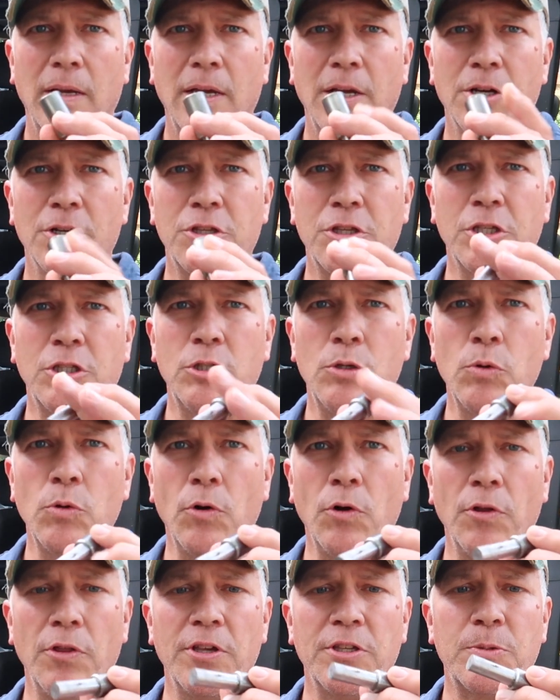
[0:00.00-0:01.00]
Here's the
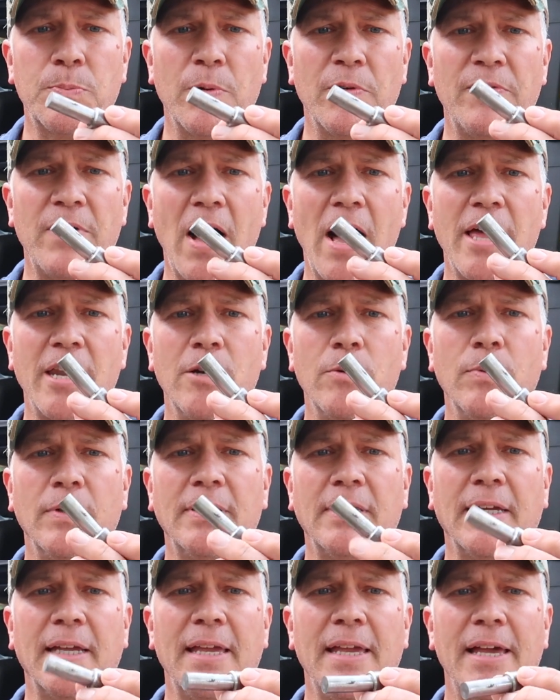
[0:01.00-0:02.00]
tool that's provided
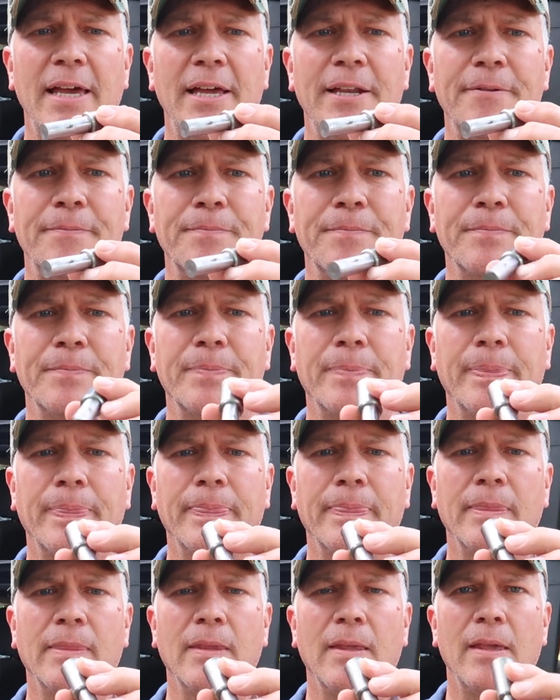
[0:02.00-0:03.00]
with the kit,
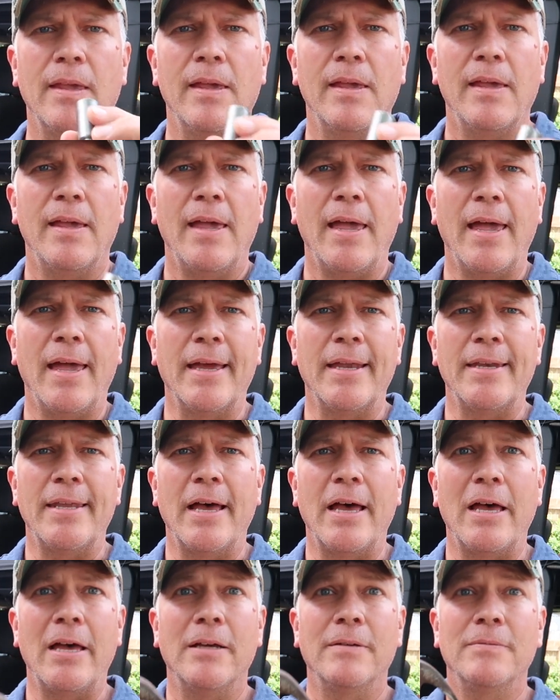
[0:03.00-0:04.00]
and
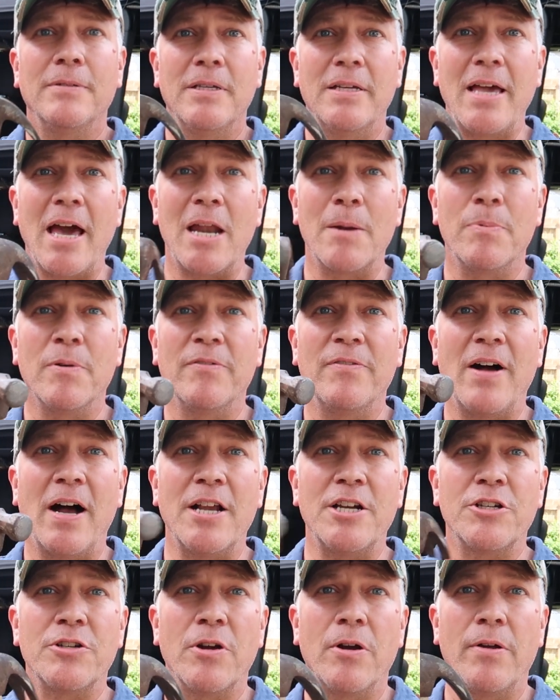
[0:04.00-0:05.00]
got to
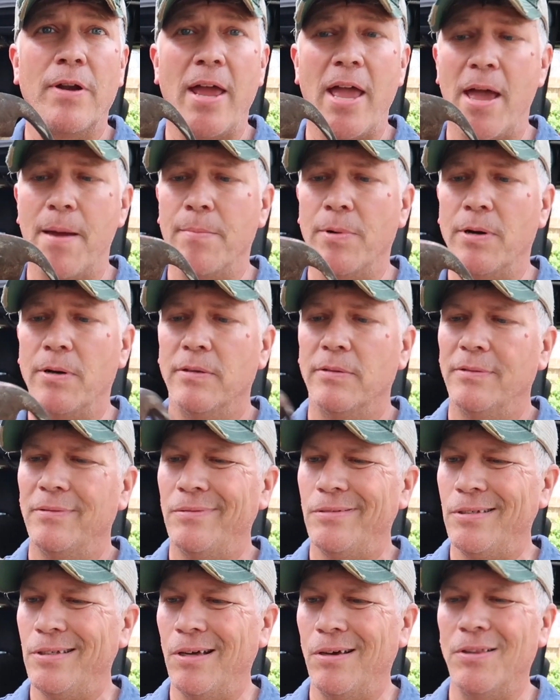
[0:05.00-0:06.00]
provide your own hammer.
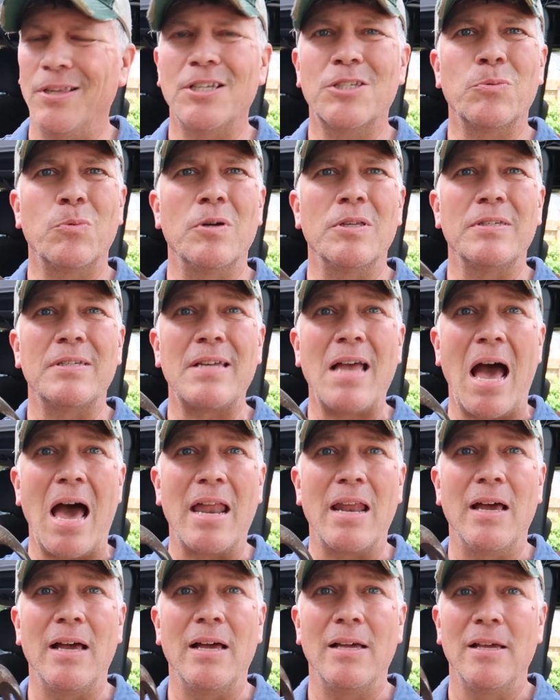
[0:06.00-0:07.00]
So this one's
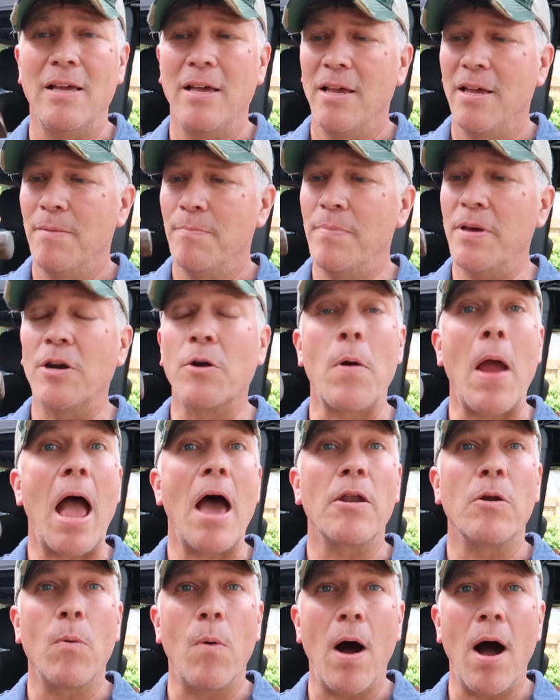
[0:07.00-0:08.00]
kind of been
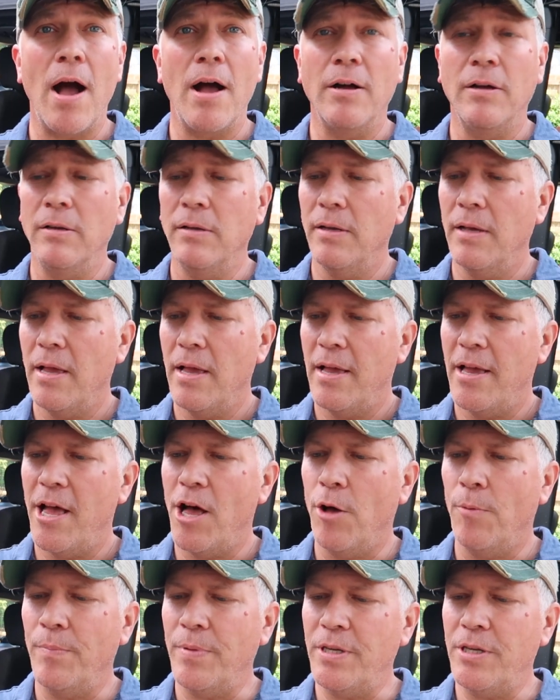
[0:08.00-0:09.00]
around a while,
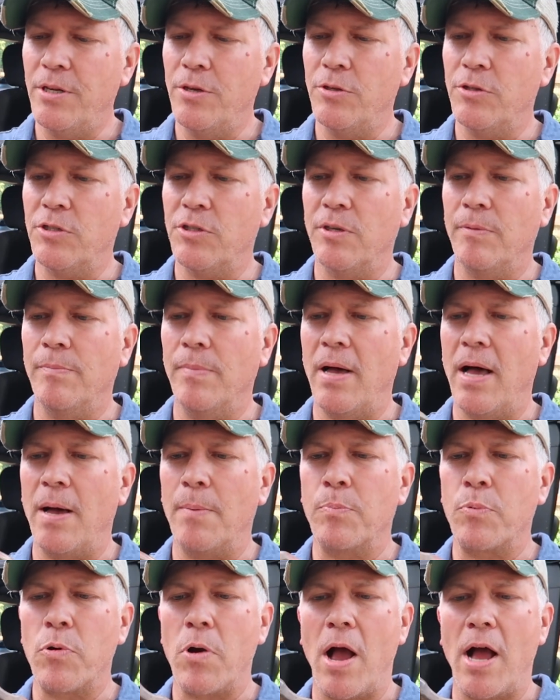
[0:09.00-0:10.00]
helped me do some
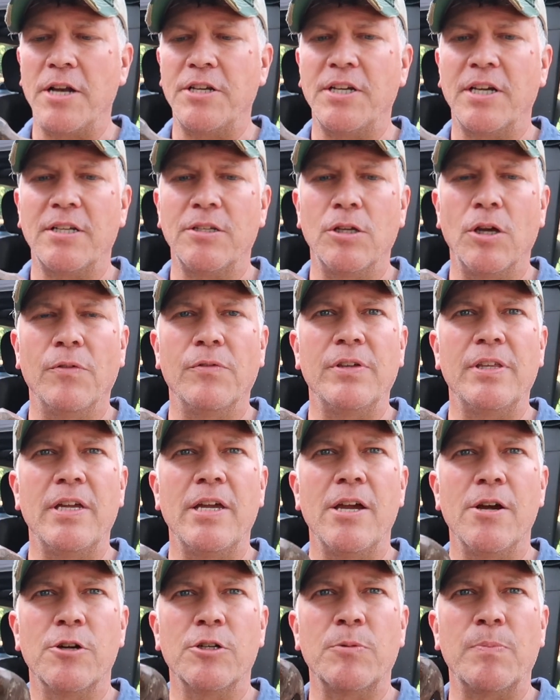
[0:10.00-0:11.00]
projects over the
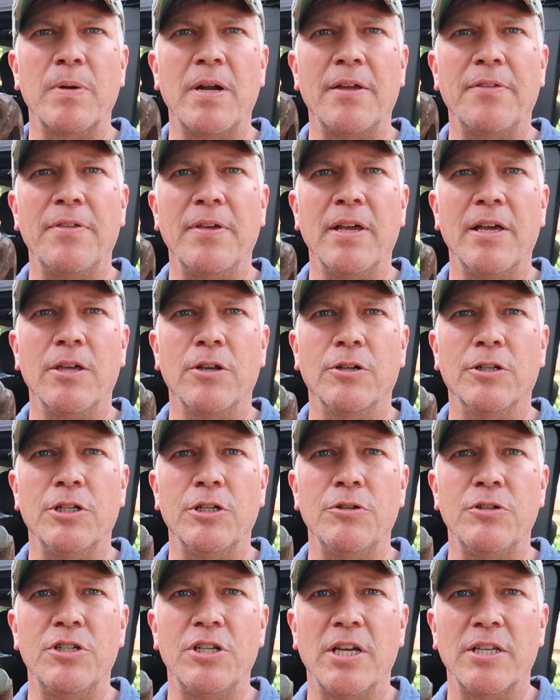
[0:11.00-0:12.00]
years, but I think it'll
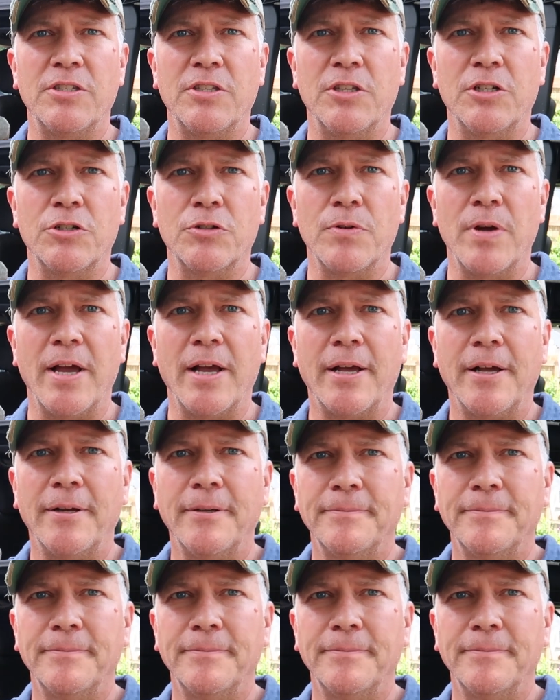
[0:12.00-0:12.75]
do just the trick.